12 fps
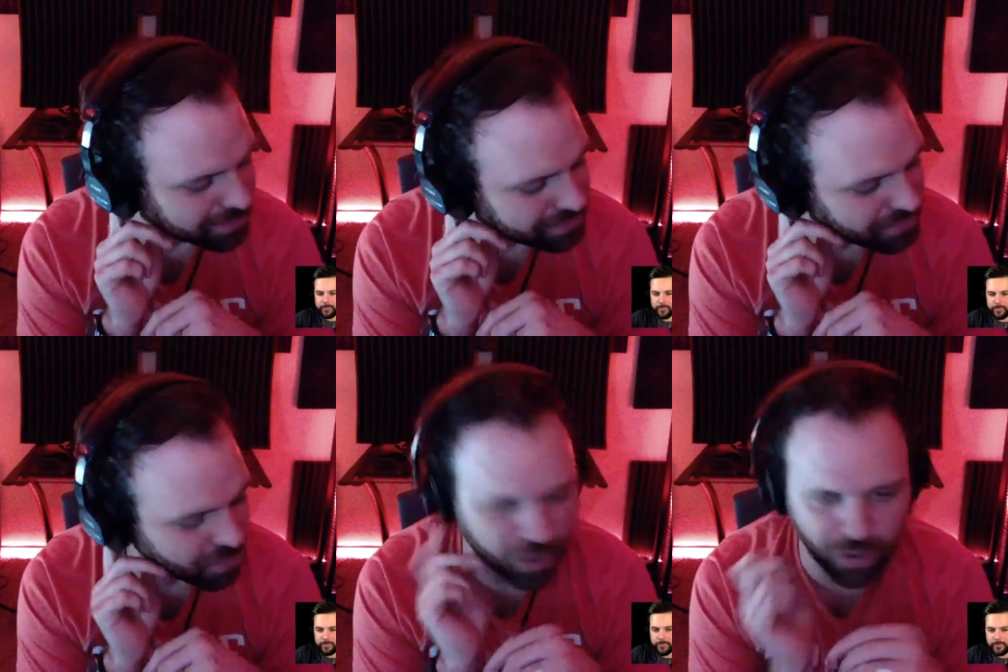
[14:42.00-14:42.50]

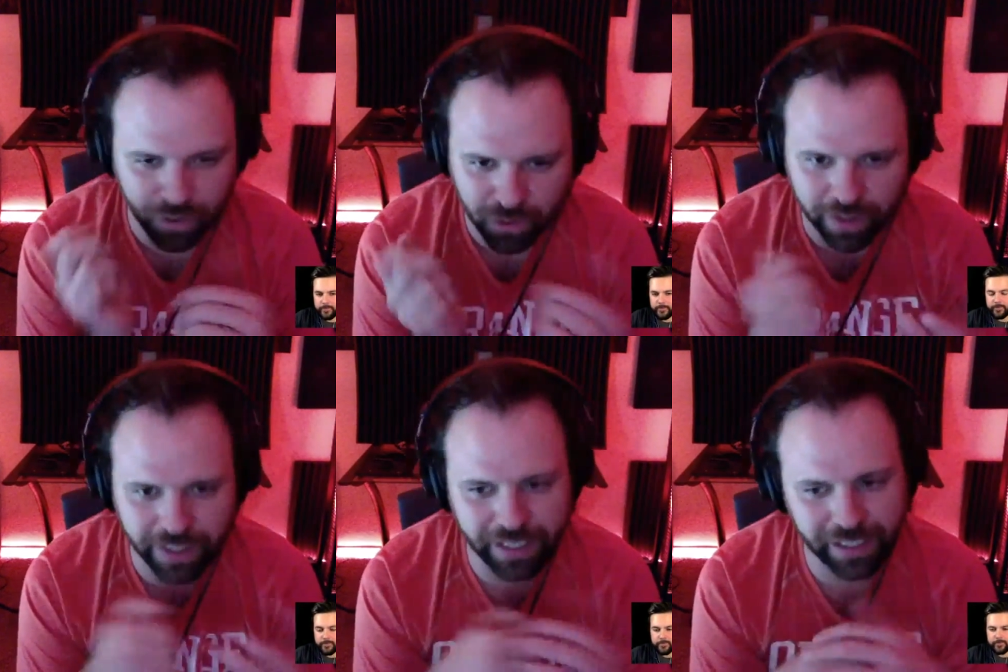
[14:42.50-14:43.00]

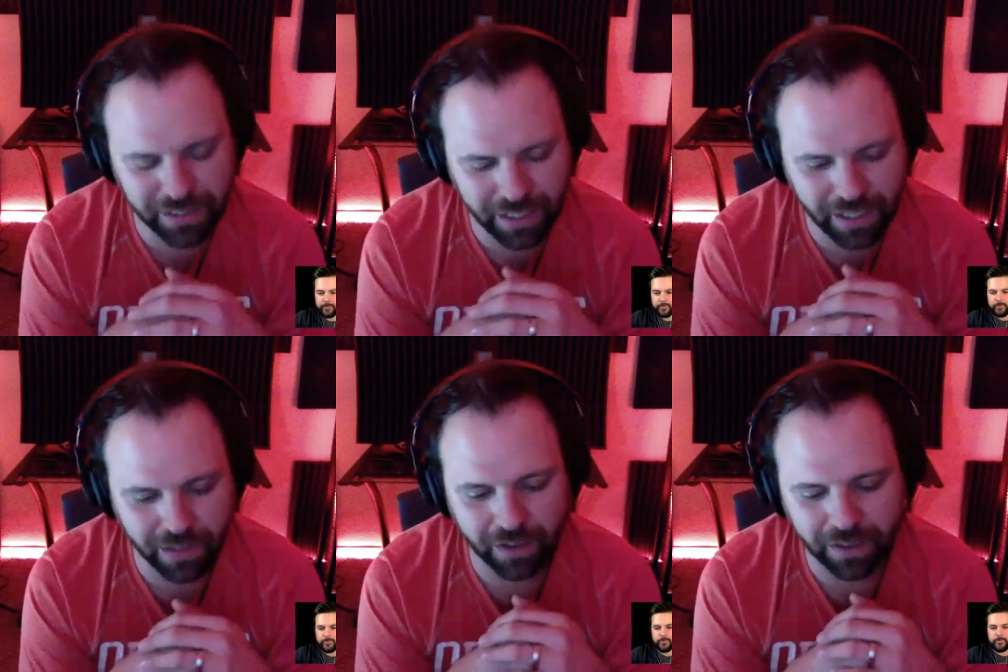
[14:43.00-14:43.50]
recruiting, et
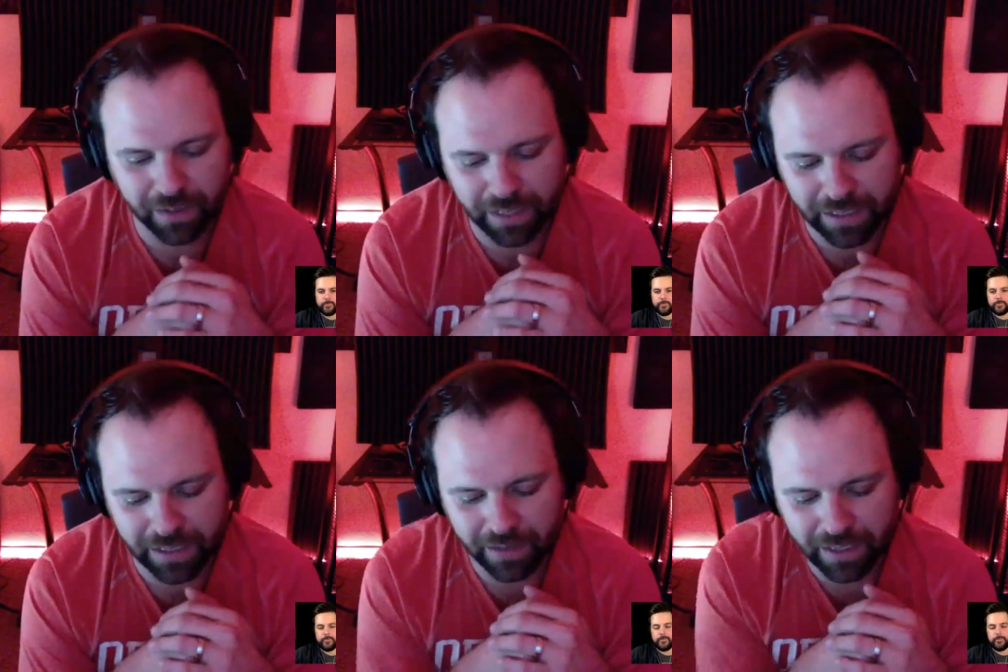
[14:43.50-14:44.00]
cetera,
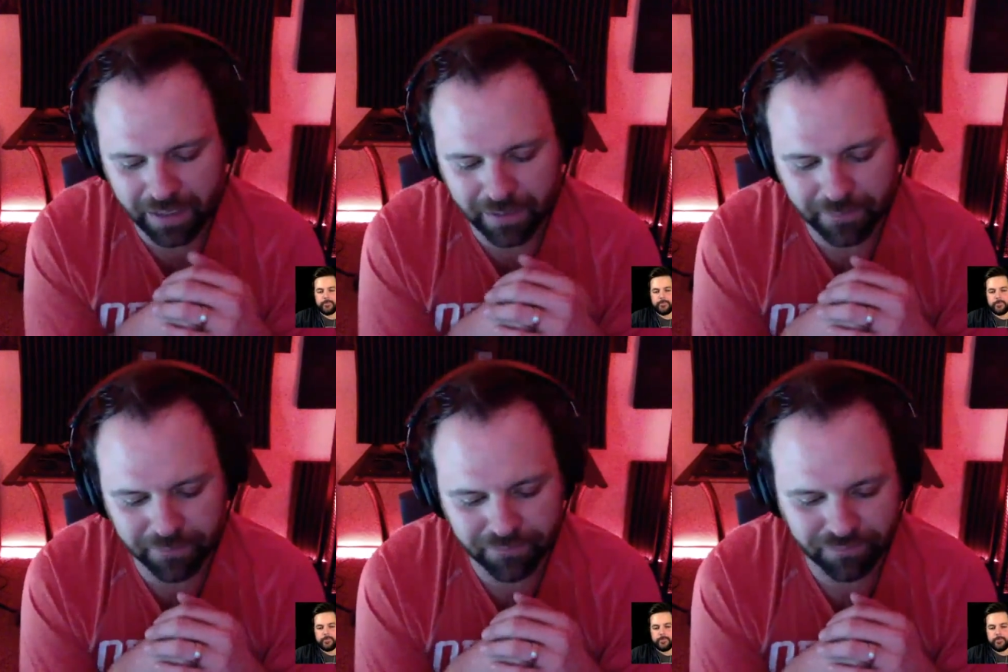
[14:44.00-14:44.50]

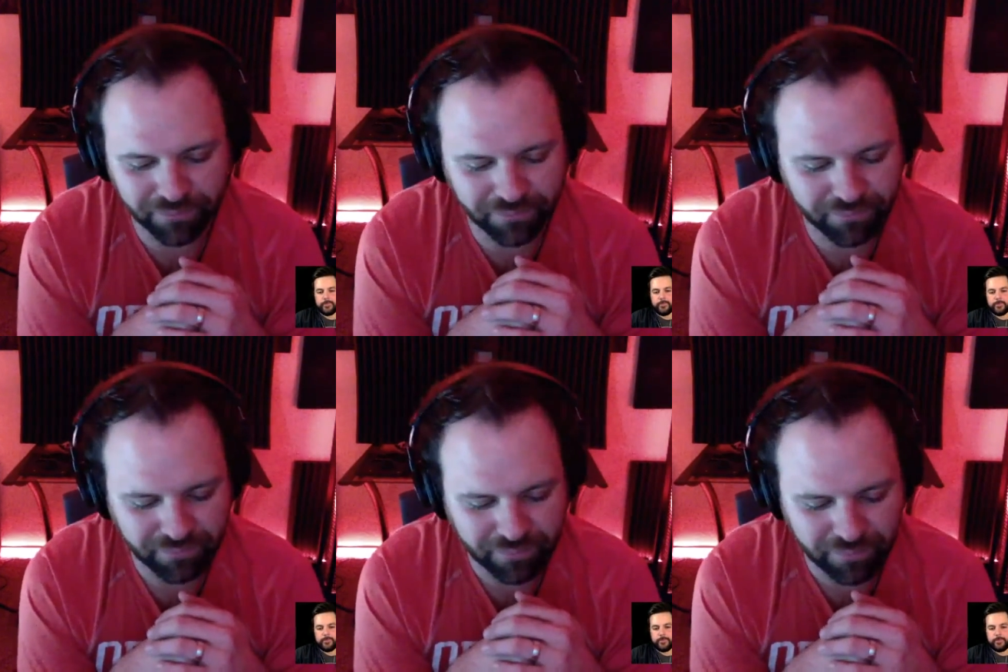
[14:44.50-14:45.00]
and
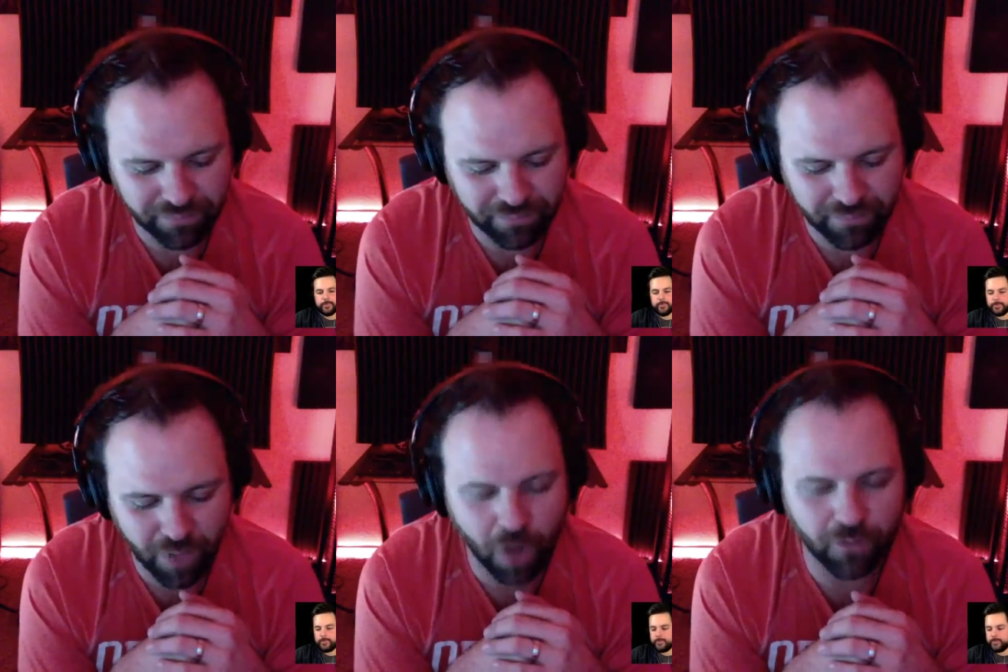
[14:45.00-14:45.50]

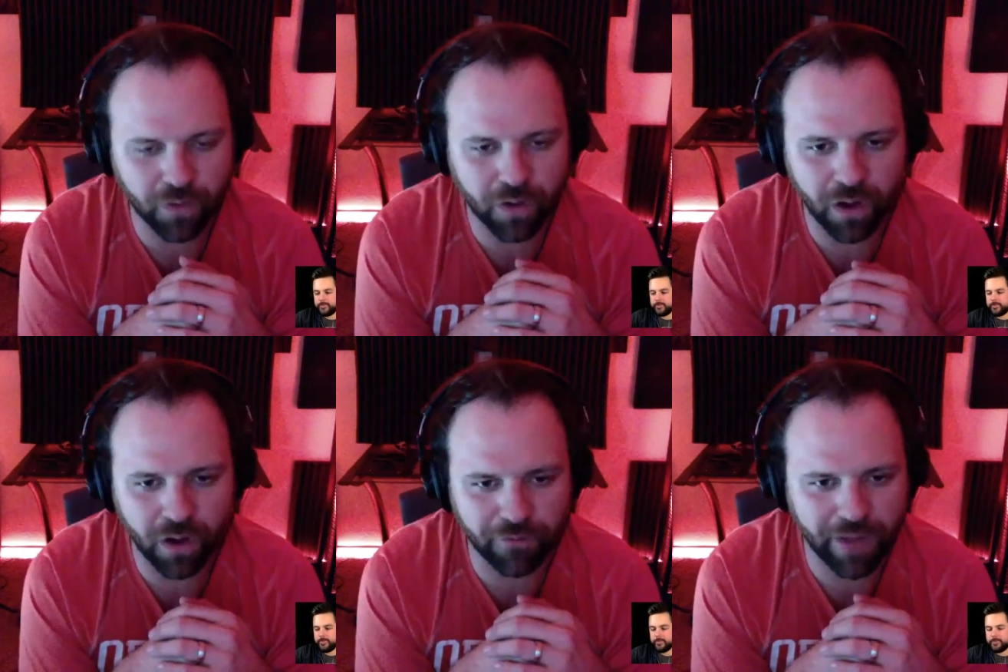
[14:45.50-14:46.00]

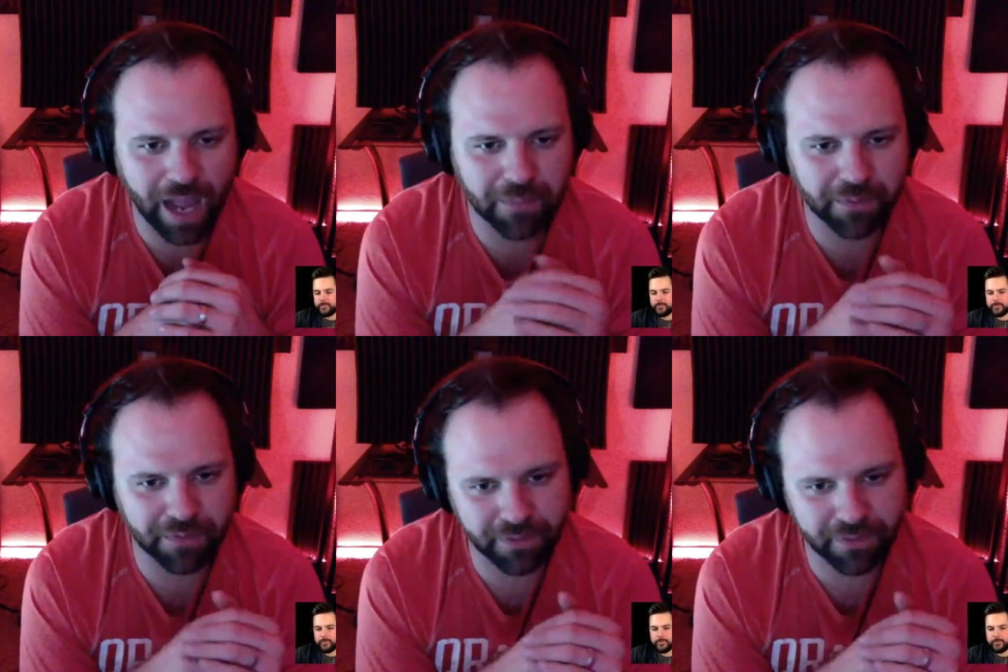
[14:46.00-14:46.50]
overall vibe
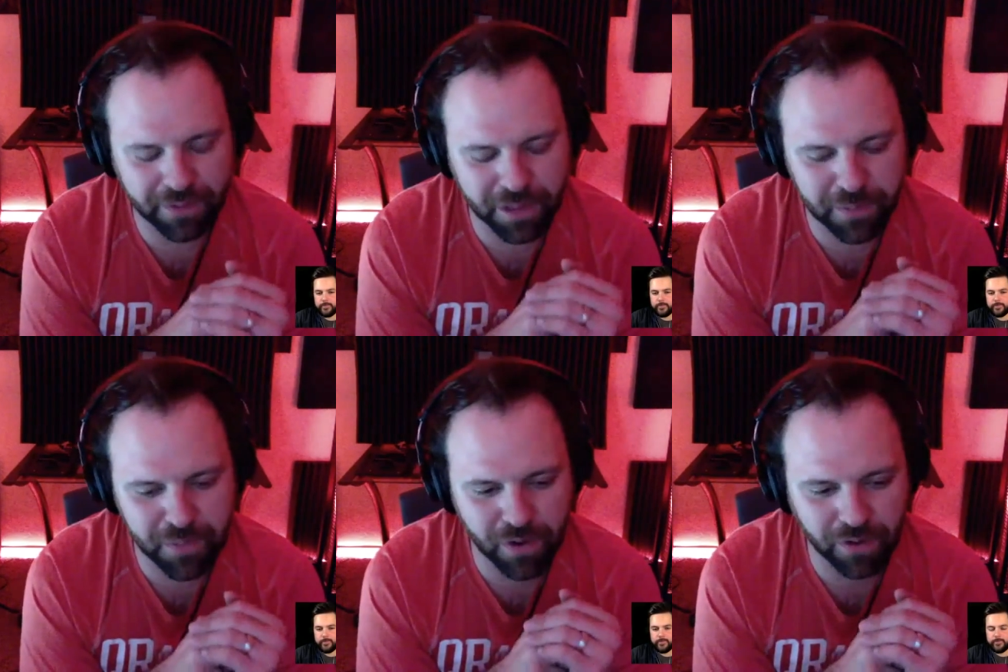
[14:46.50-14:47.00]
of the
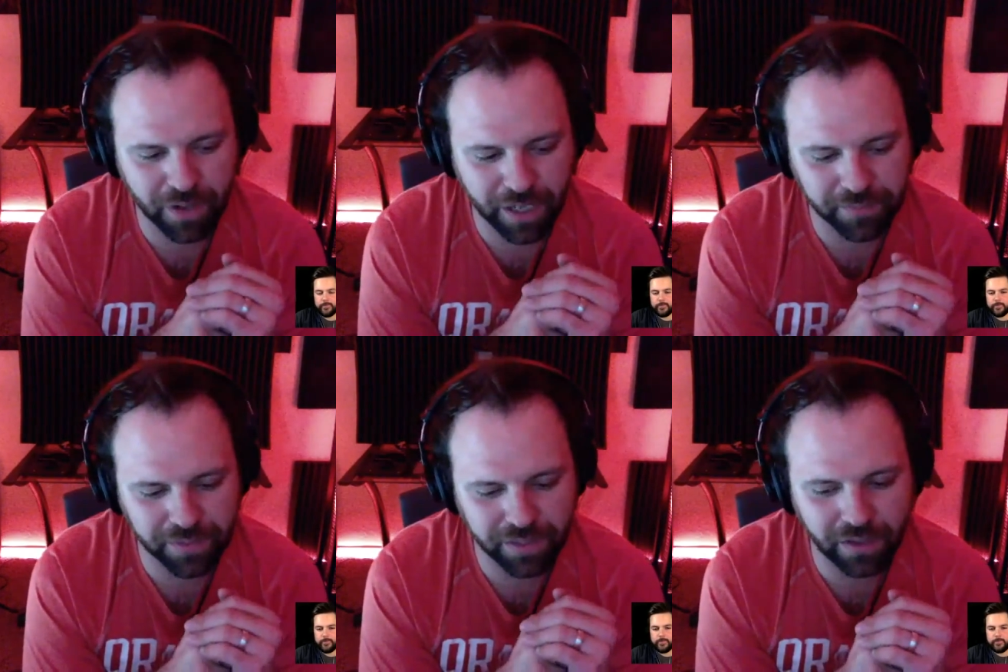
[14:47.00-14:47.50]

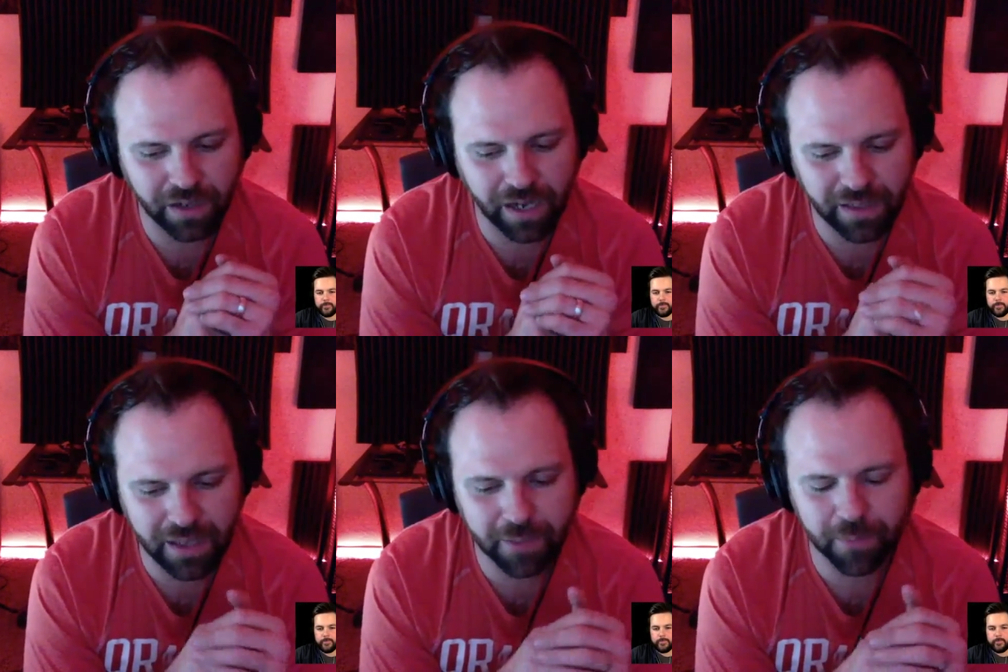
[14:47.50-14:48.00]
program. So I
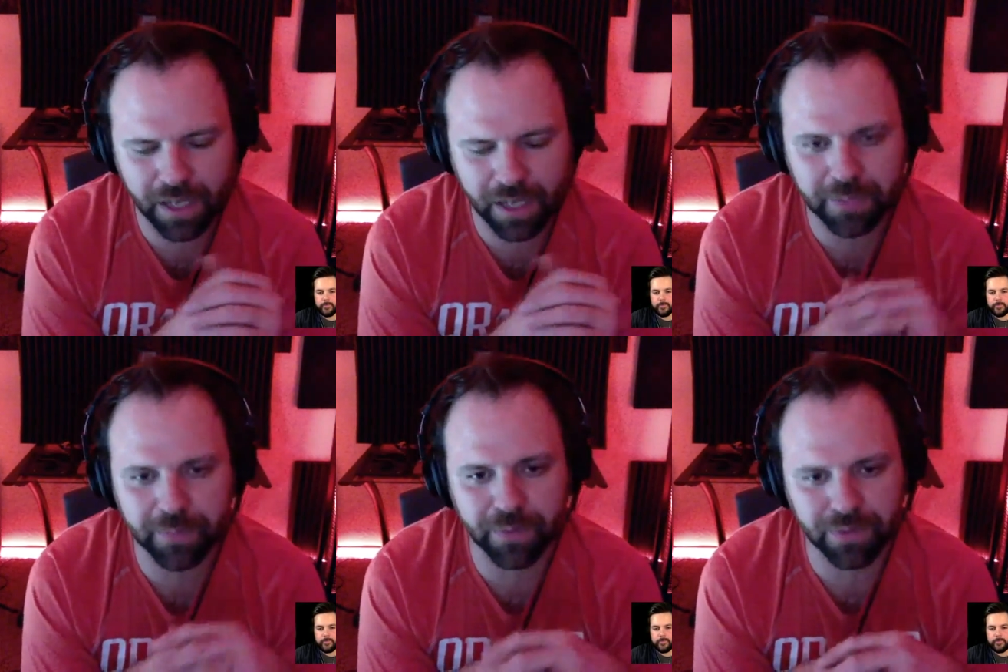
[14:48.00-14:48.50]
think
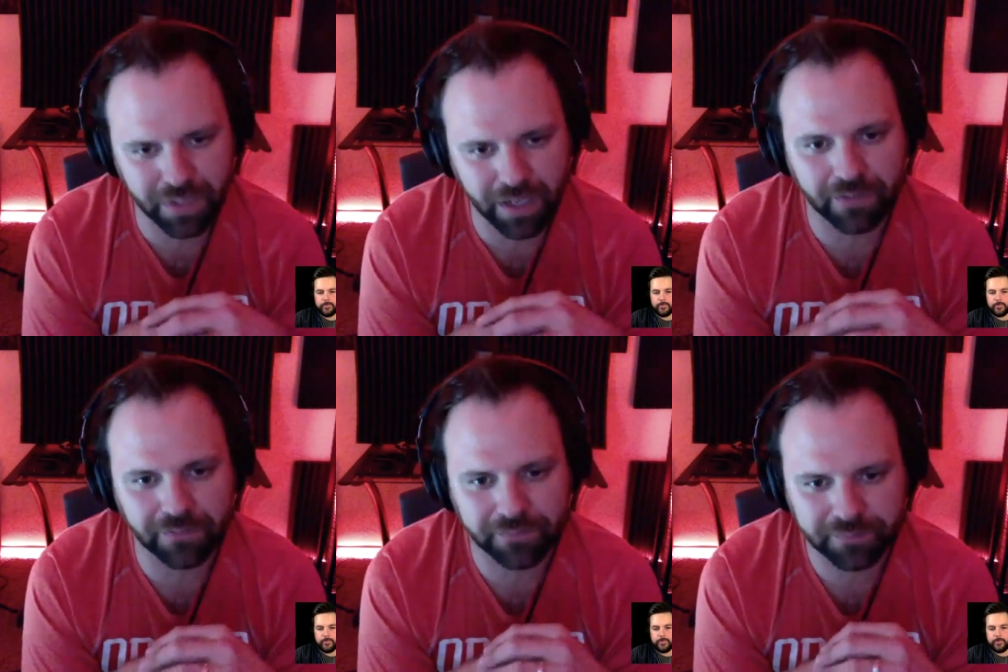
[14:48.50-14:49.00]
Gundy pulls it off.